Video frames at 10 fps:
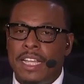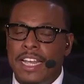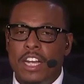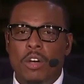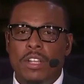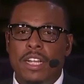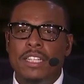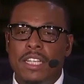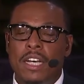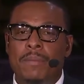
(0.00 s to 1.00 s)
They know that
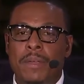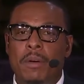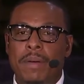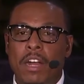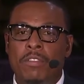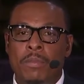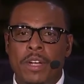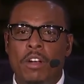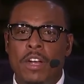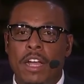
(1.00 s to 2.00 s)
it's an uphill battle from
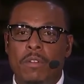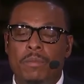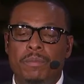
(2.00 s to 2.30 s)
here on out.